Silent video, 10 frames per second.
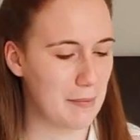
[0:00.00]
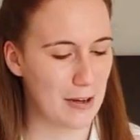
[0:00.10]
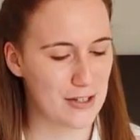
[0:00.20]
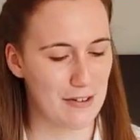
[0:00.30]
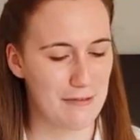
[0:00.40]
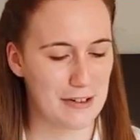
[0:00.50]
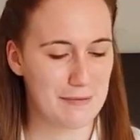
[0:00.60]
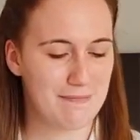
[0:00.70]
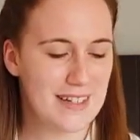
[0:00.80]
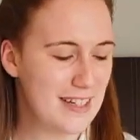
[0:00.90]
much for
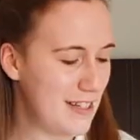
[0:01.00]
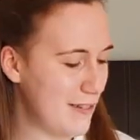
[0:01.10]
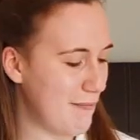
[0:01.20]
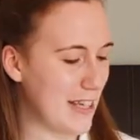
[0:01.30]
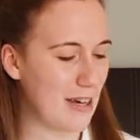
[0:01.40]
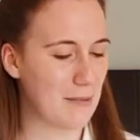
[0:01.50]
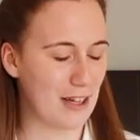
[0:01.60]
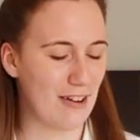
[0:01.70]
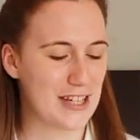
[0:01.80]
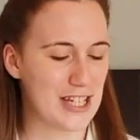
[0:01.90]
every makeup
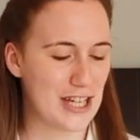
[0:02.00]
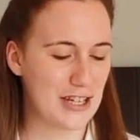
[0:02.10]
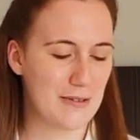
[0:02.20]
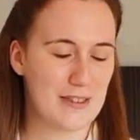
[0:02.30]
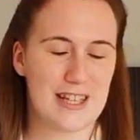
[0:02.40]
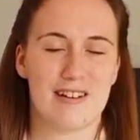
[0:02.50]
look I do.